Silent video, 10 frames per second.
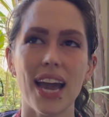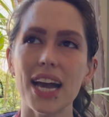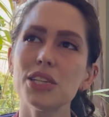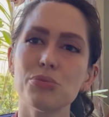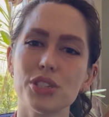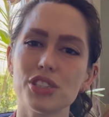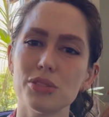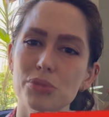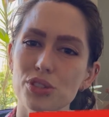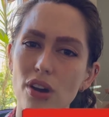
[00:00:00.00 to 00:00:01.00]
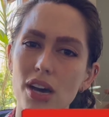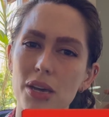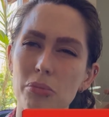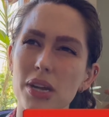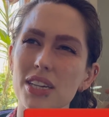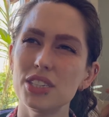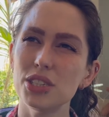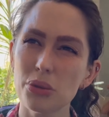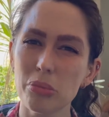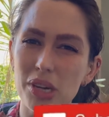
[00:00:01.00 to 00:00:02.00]
as would a subscribe, but I
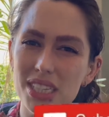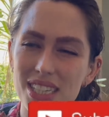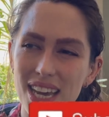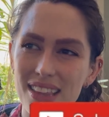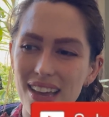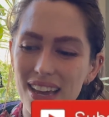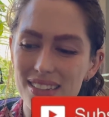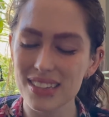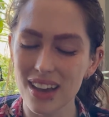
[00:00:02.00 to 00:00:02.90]
do appreciate that